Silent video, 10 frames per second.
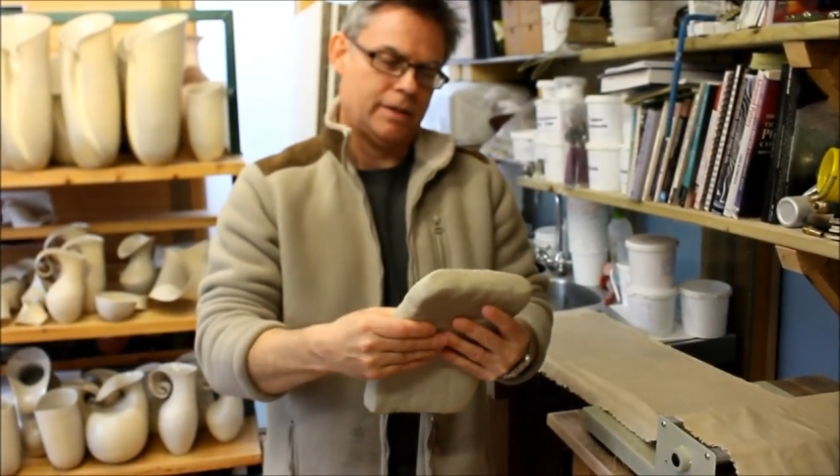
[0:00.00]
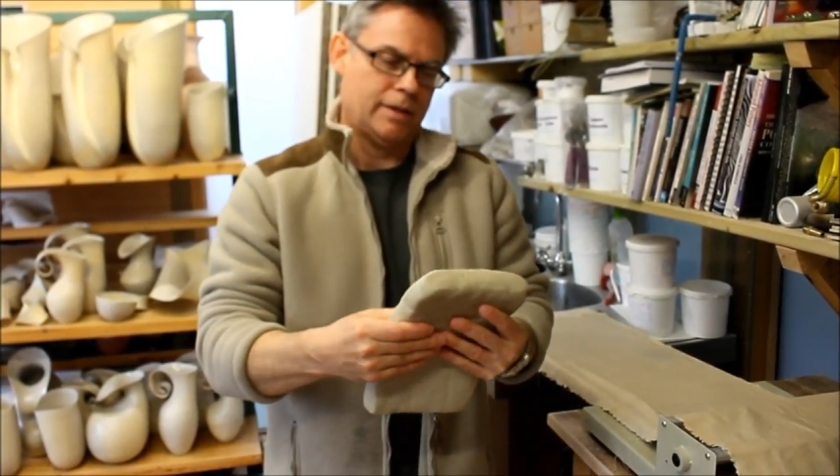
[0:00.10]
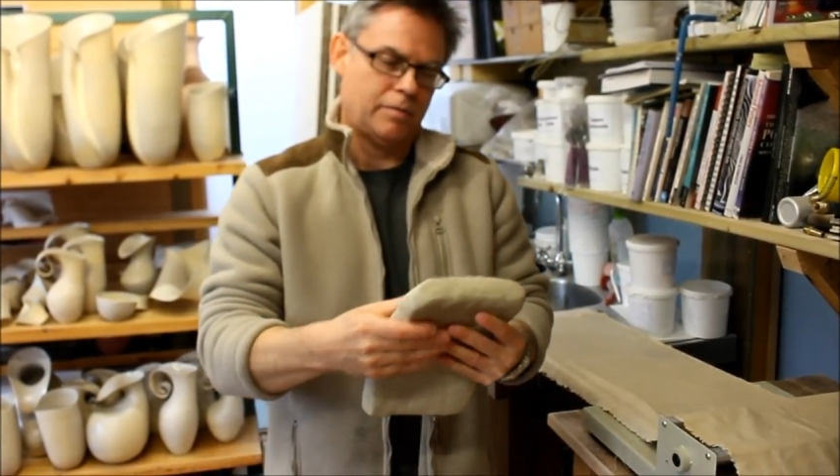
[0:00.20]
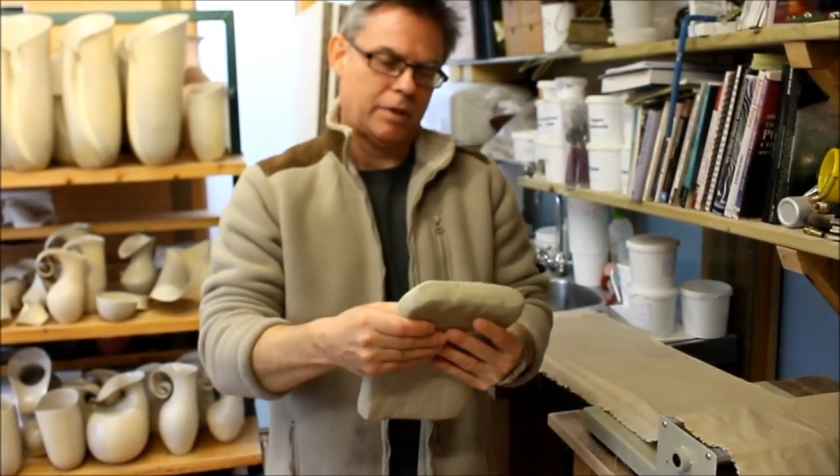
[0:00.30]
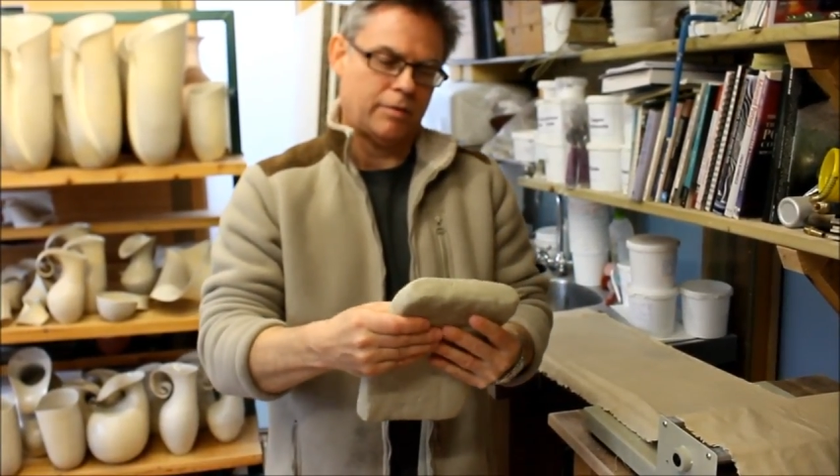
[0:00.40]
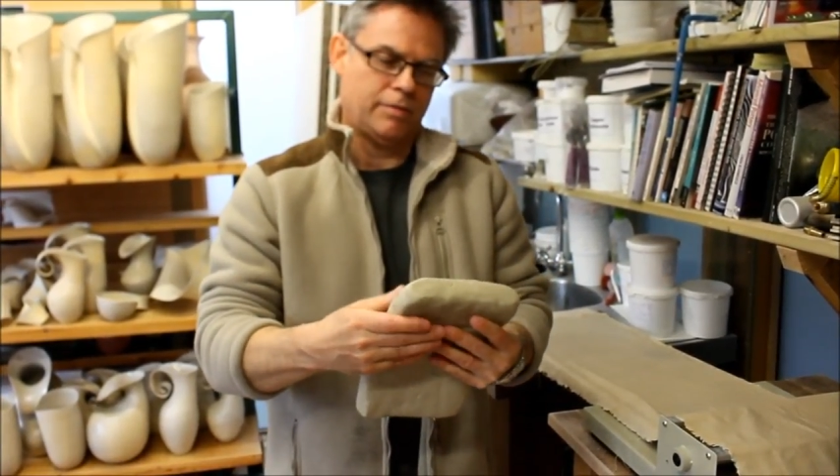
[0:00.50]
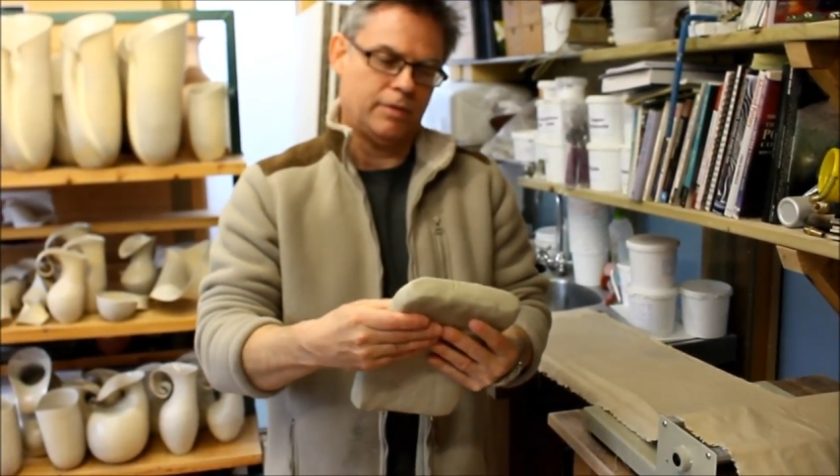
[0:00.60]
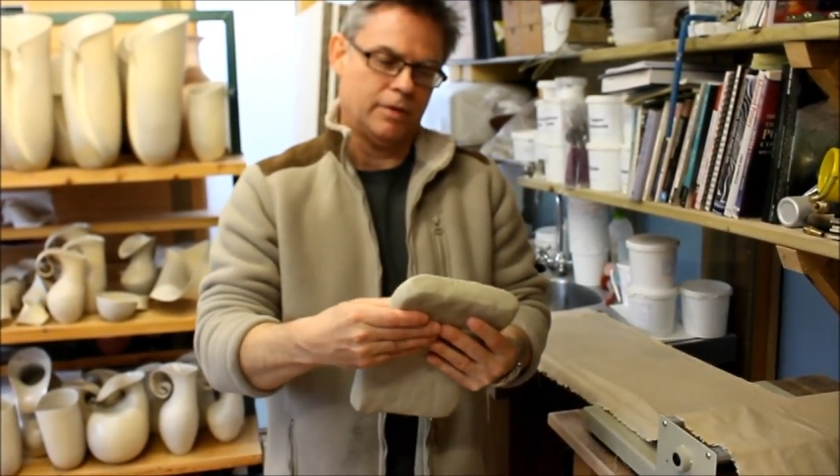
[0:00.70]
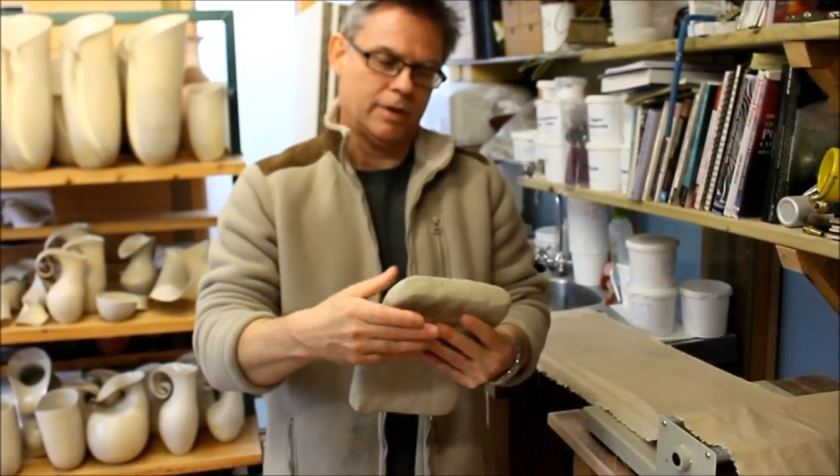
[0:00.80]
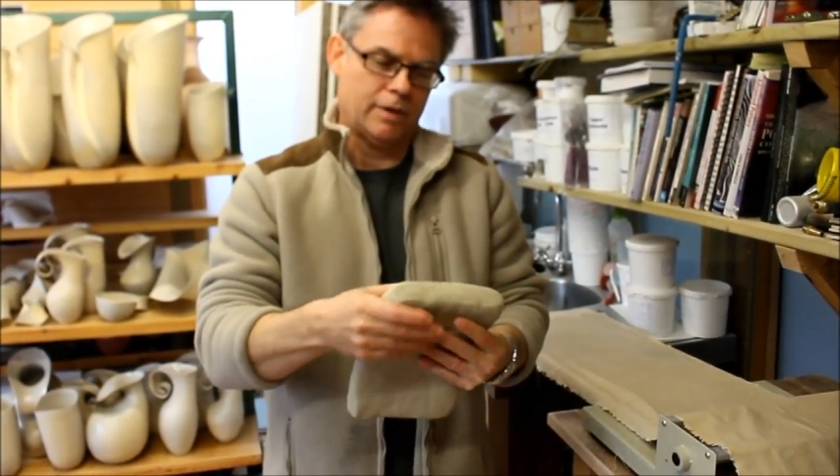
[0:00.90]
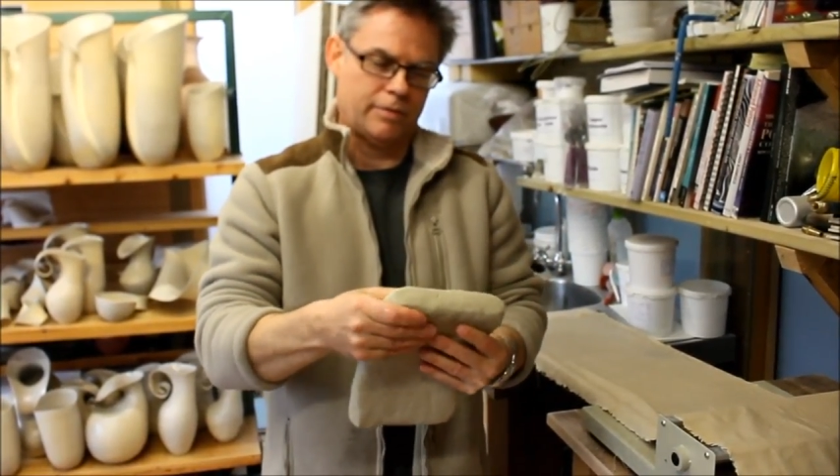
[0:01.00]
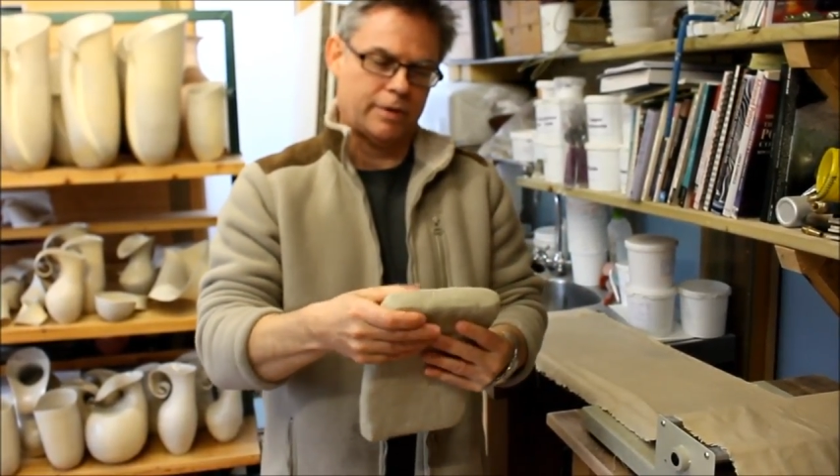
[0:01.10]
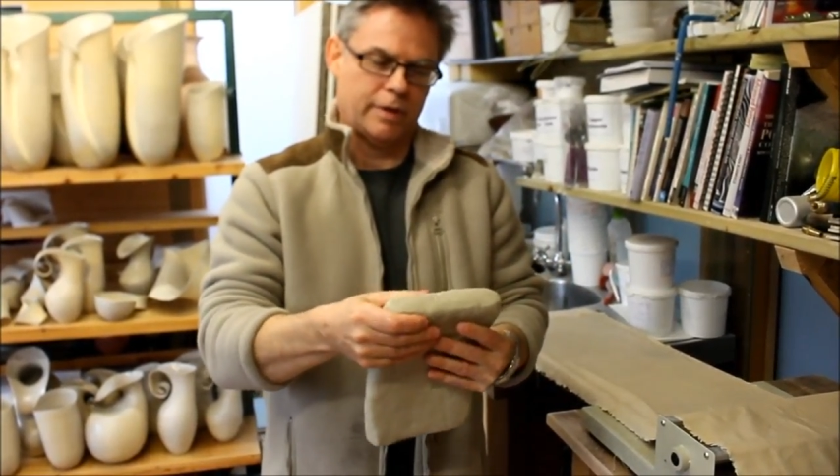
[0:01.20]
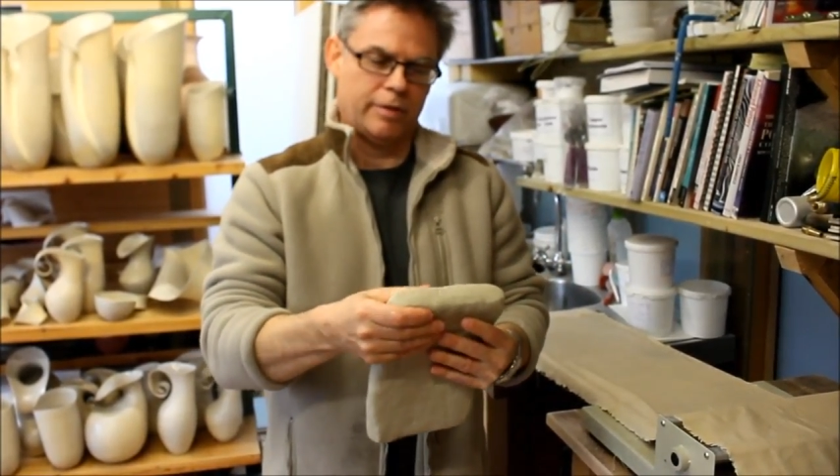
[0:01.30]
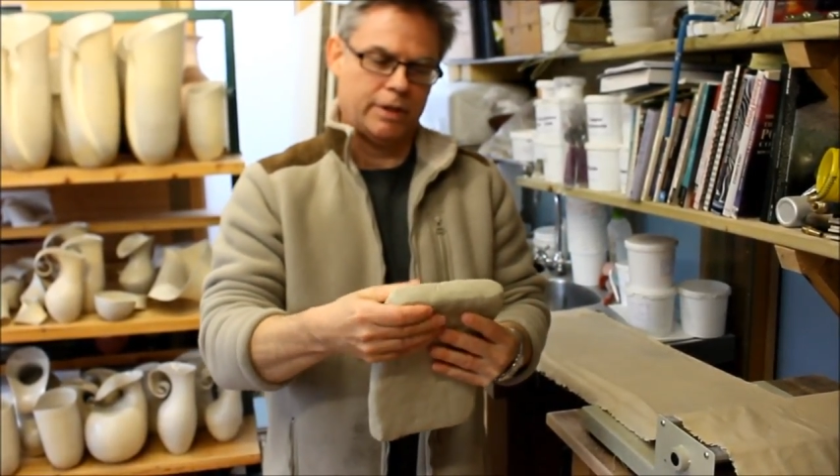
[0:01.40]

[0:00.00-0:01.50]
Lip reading: and about 4.5-5